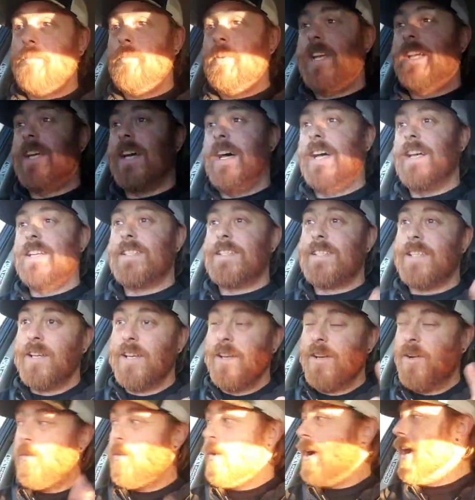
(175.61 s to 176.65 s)
because,
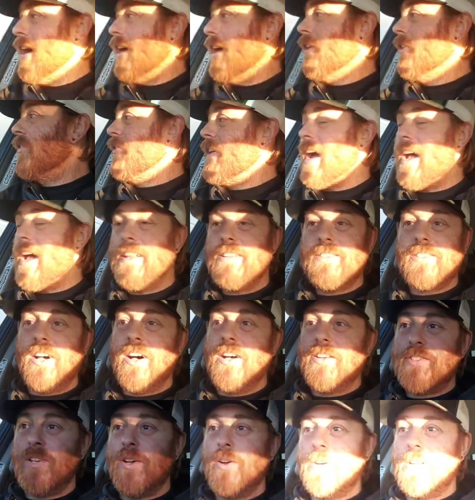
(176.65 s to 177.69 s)
well, that is
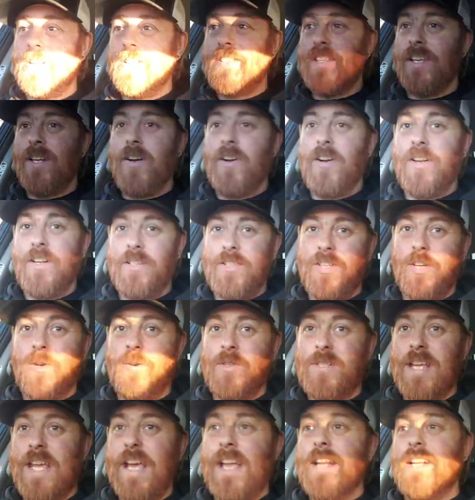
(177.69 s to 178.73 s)
also considered a
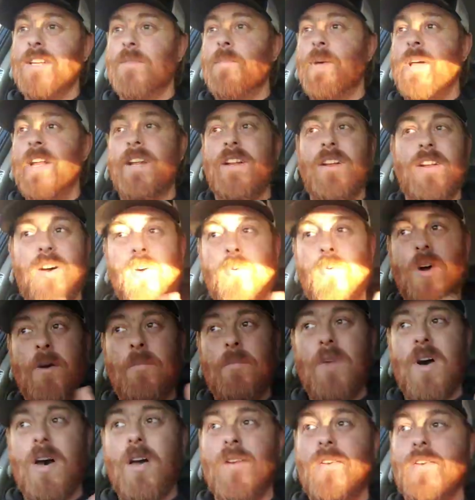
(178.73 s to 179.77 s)
210 depending on what
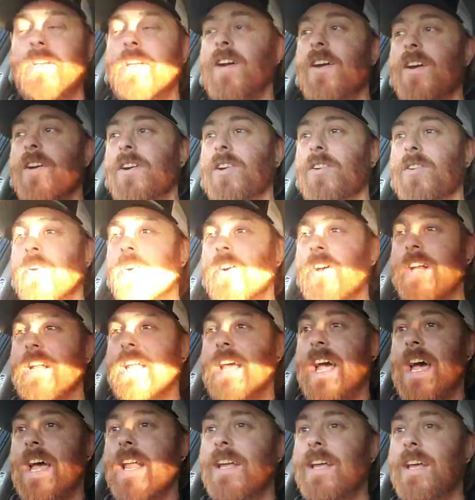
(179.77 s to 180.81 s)
model year you're looking
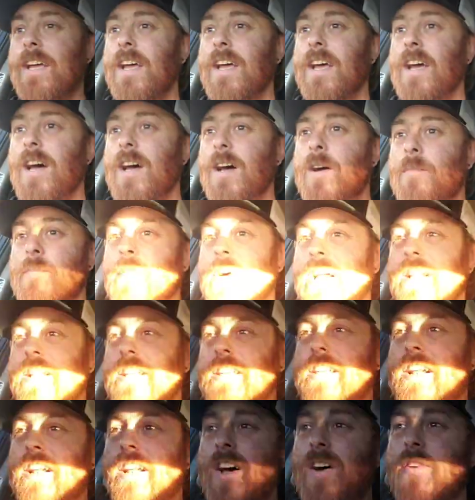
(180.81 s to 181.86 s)
at. But,
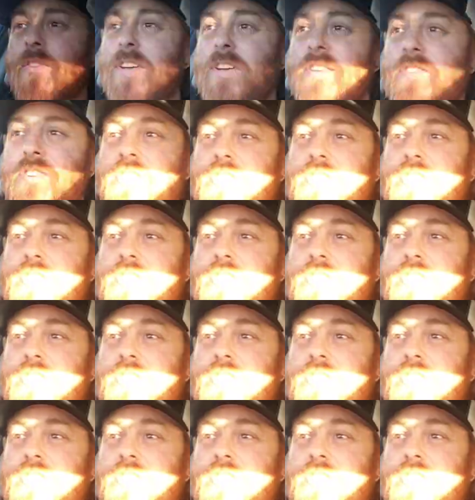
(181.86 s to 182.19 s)
those are